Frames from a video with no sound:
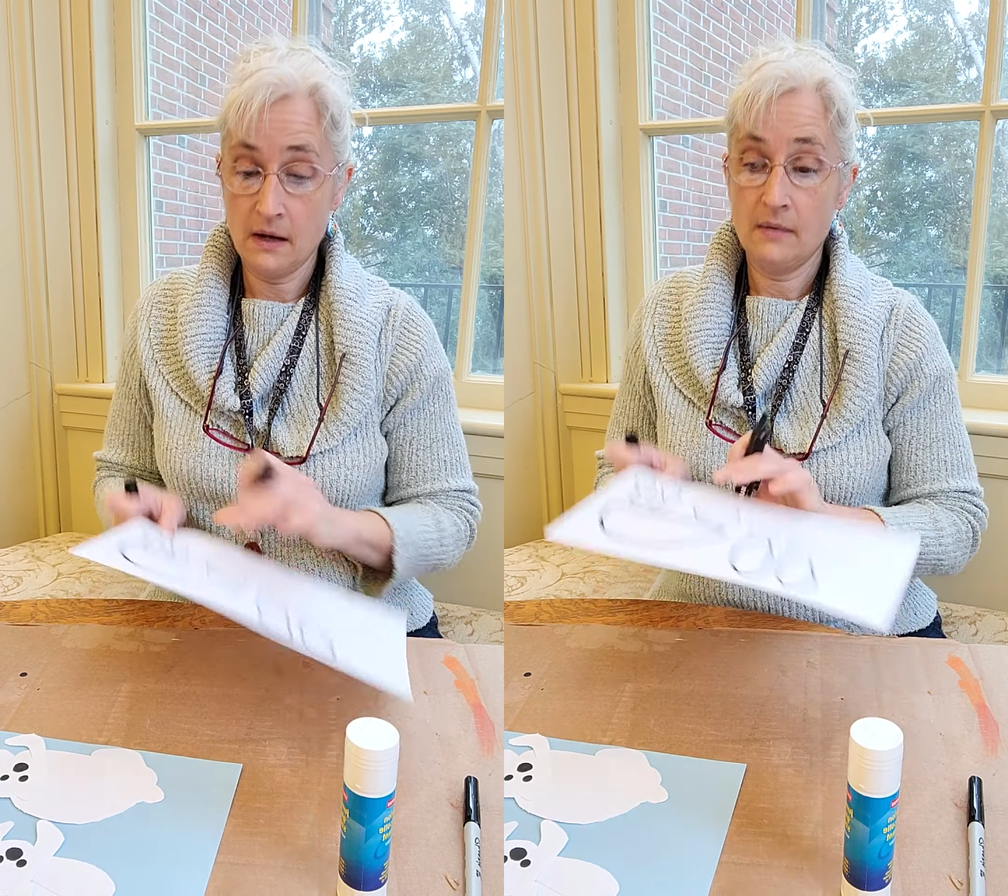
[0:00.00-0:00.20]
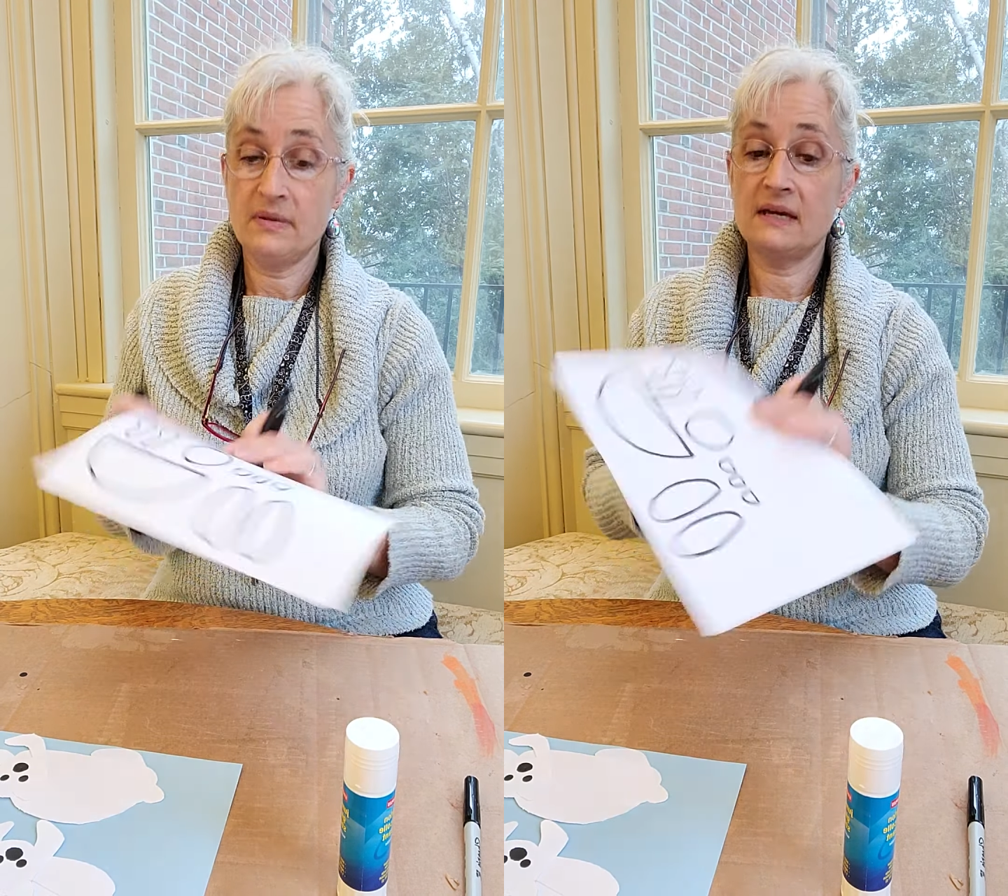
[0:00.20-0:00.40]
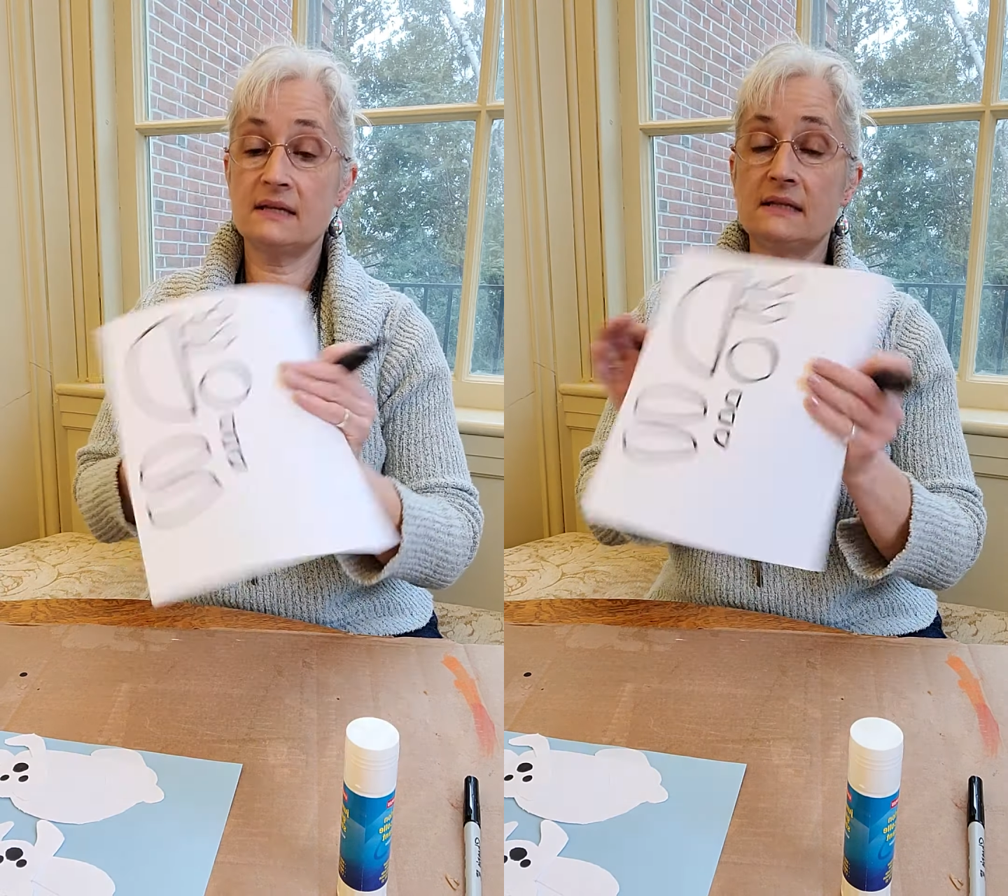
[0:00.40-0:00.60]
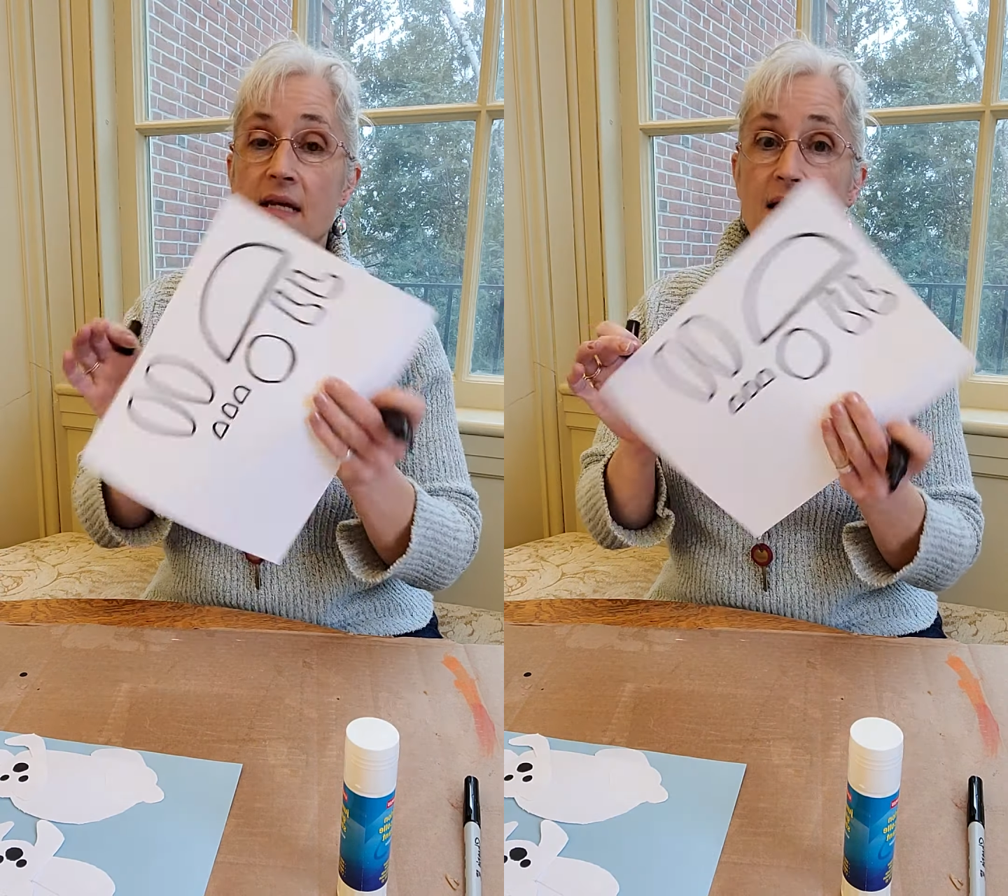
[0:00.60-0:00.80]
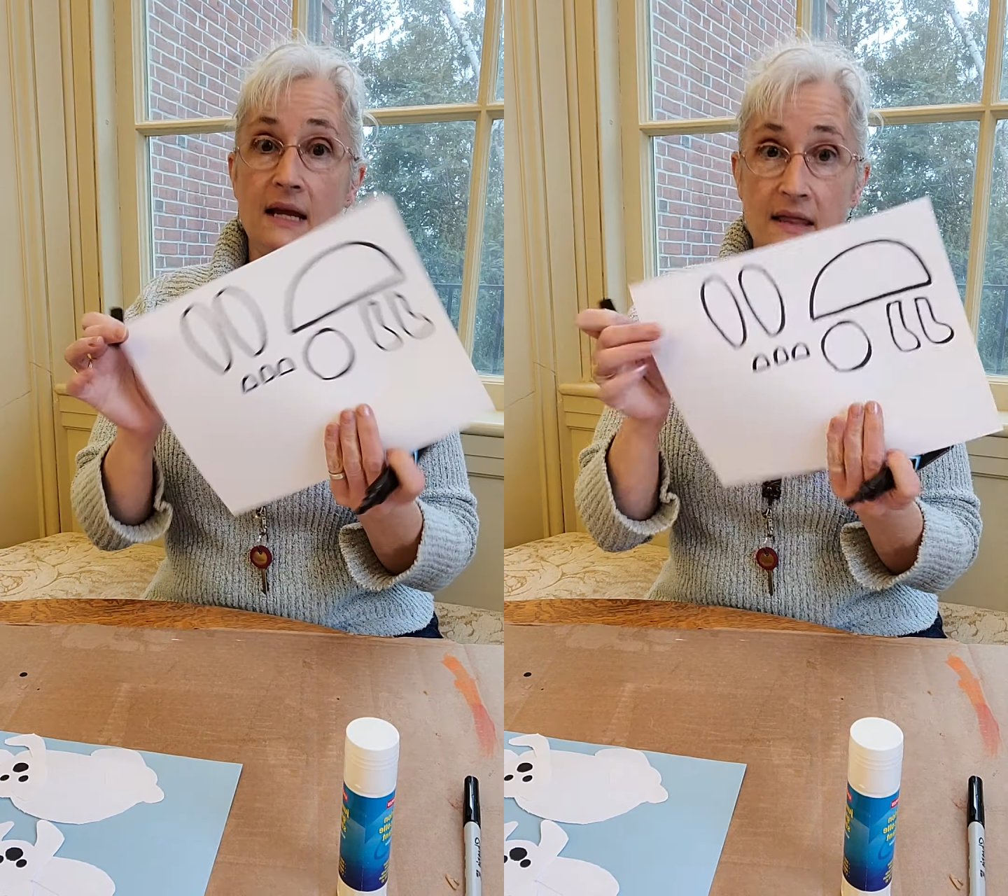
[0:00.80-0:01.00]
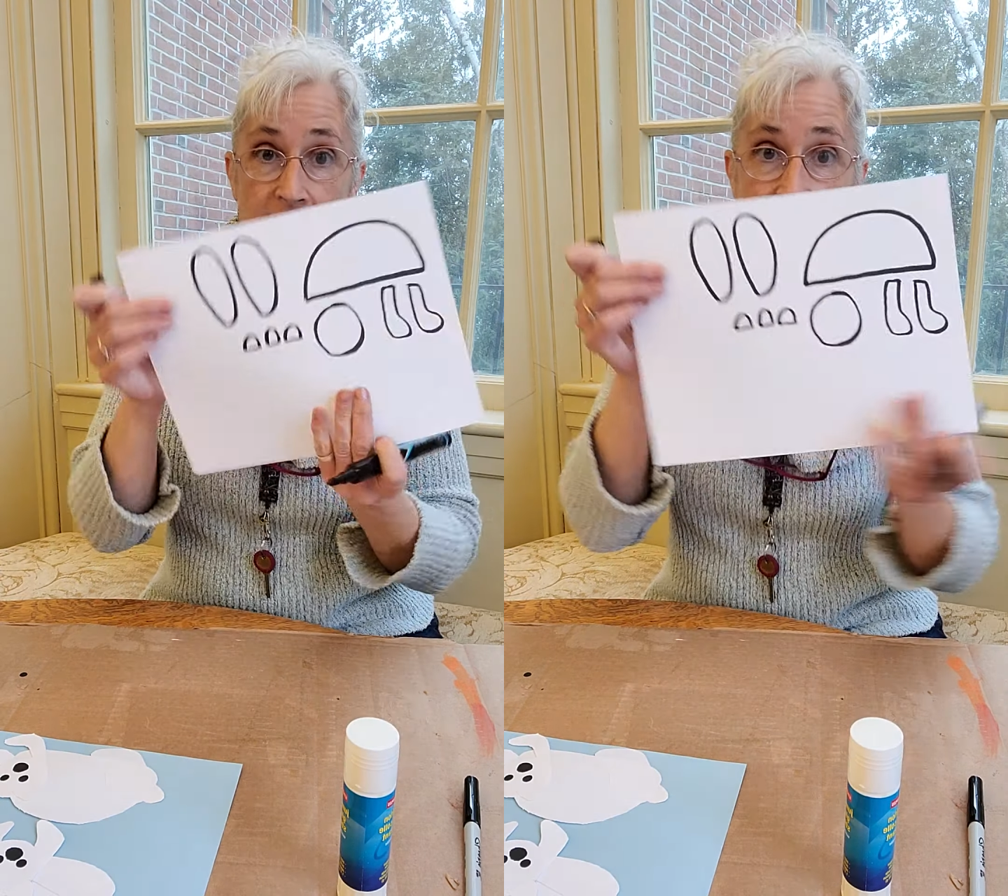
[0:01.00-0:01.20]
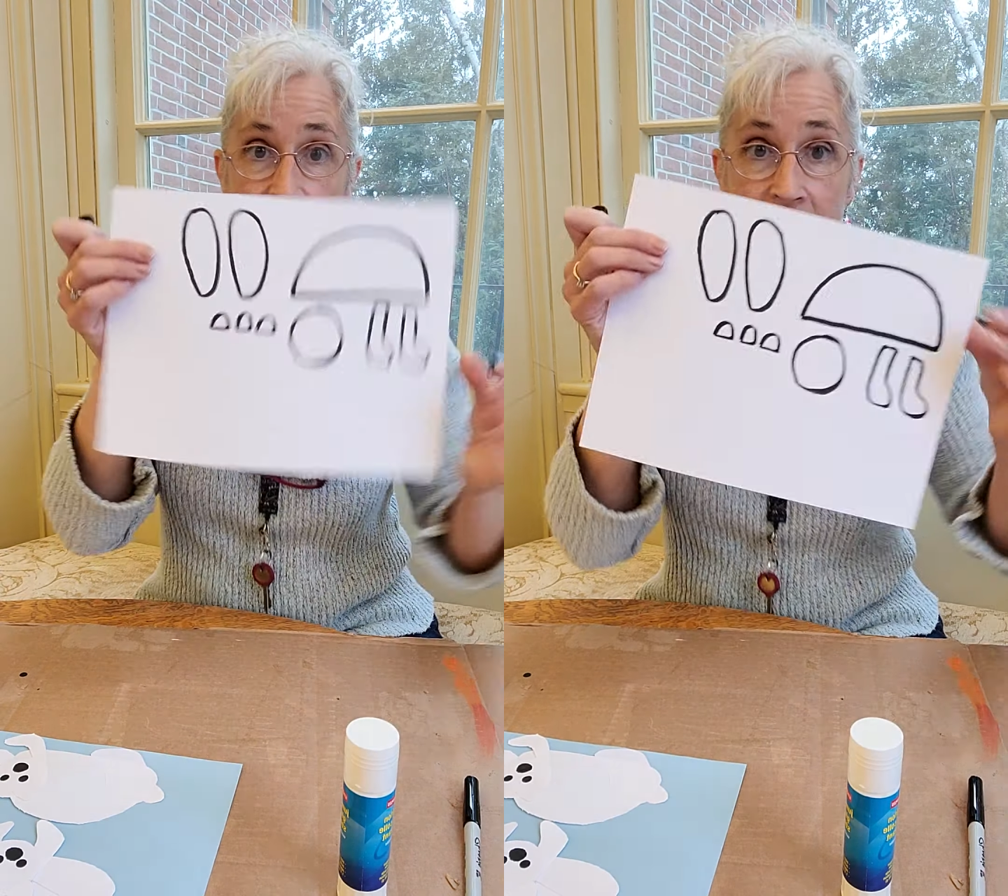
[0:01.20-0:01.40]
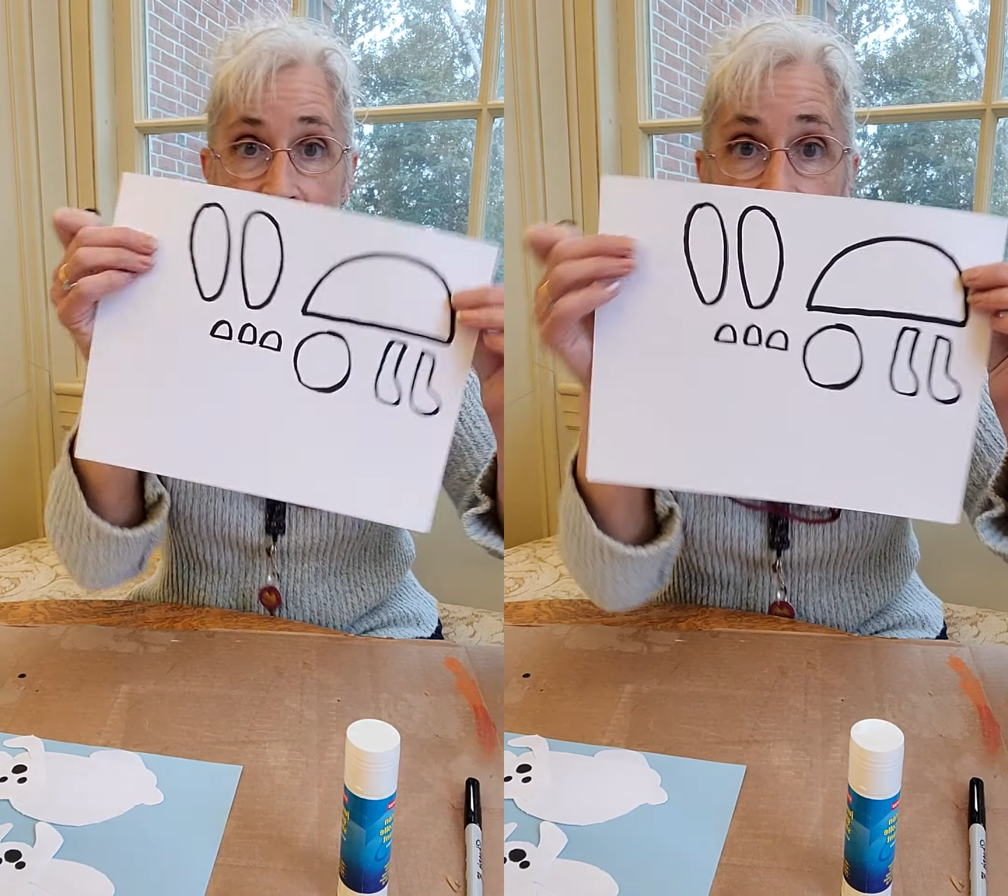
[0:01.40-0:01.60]
because
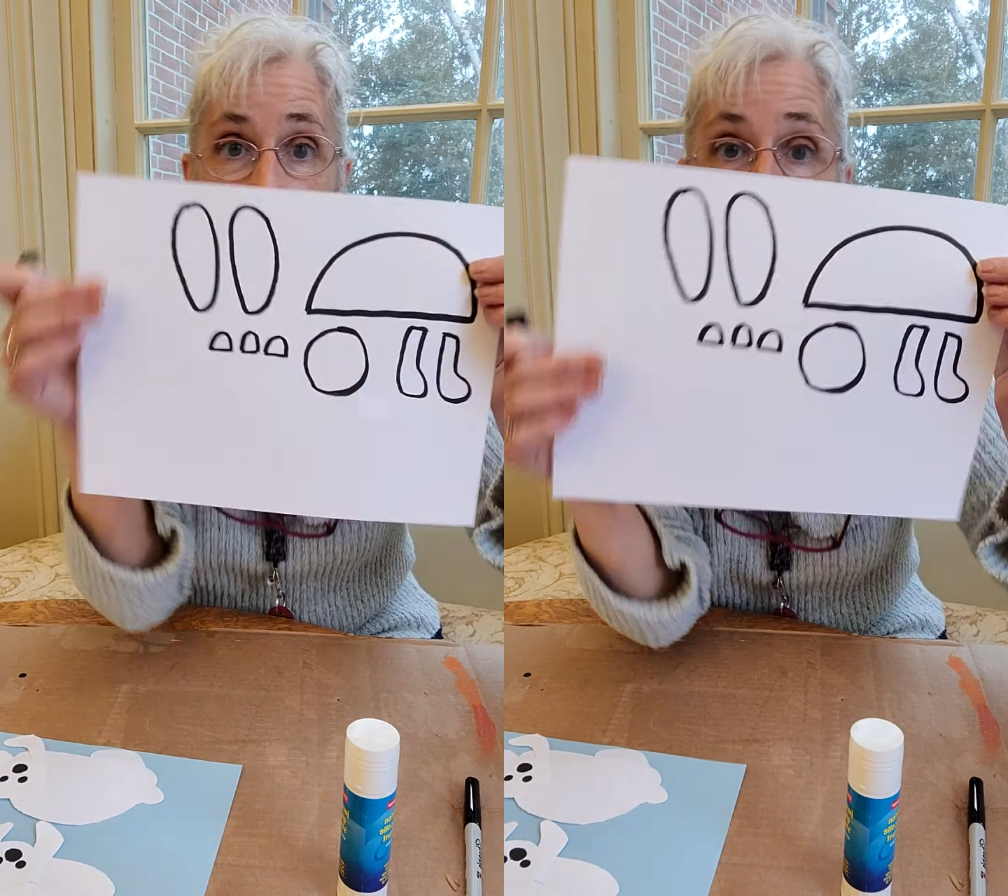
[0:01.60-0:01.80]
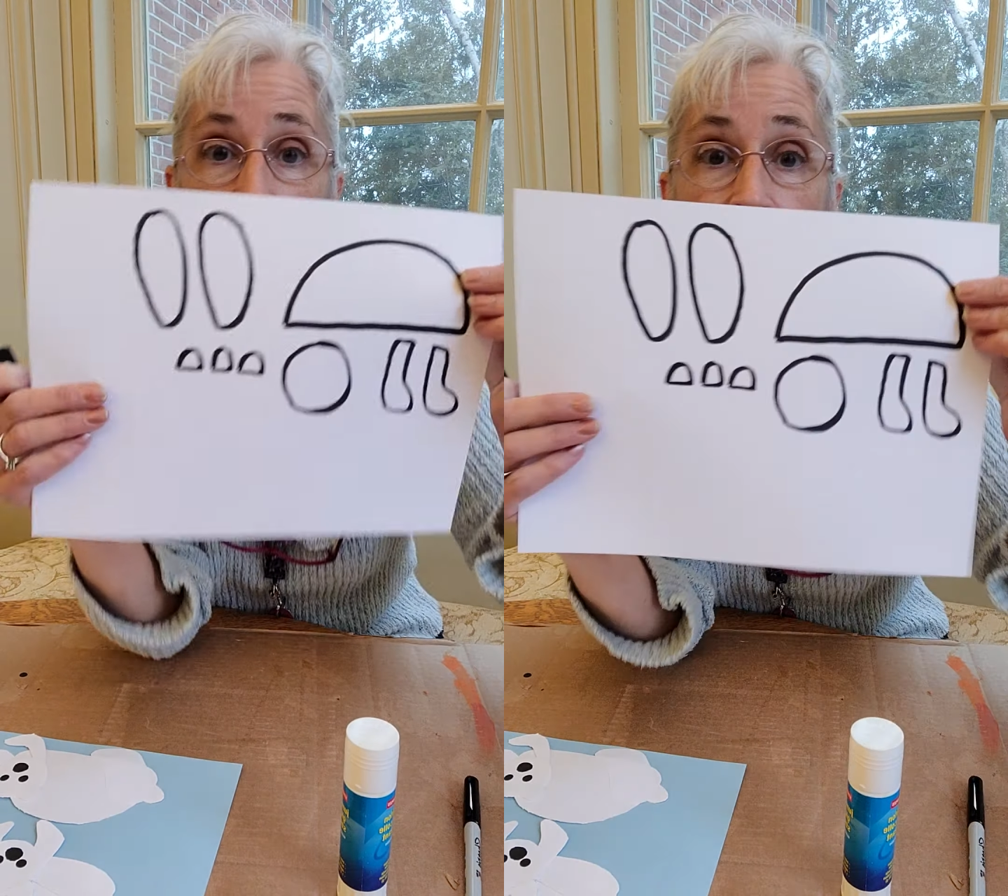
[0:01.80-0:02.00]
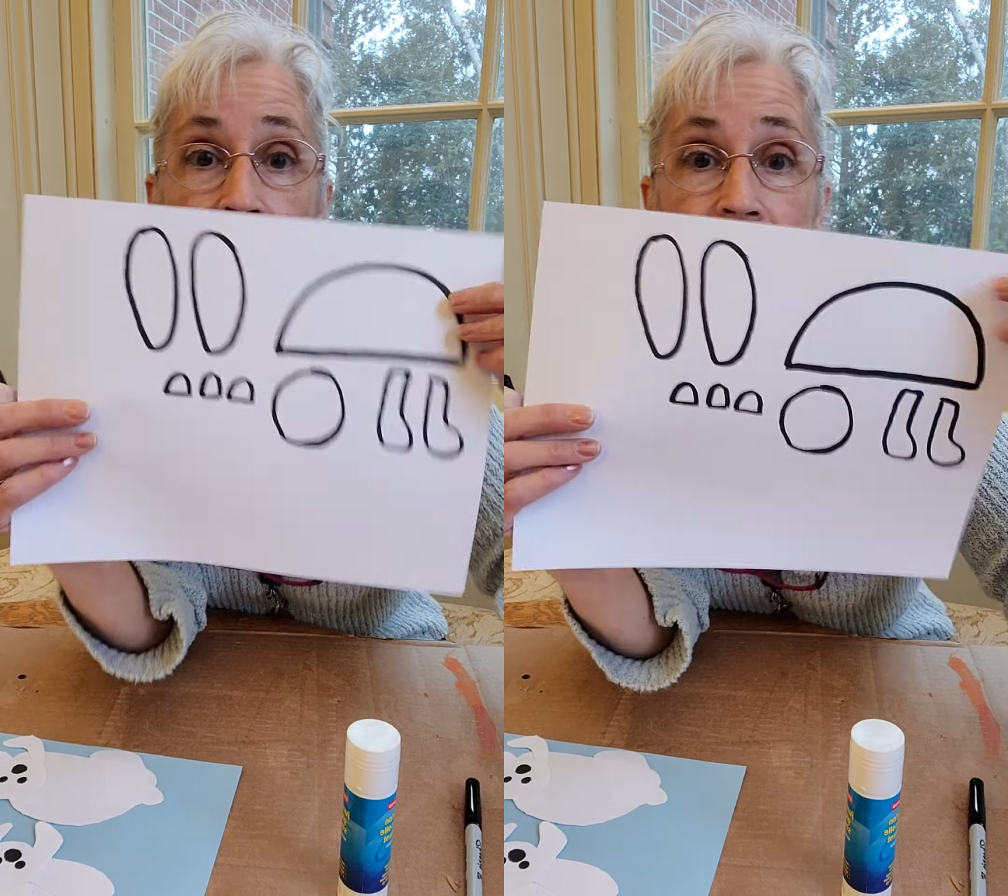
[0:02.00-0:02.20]
that's the tail.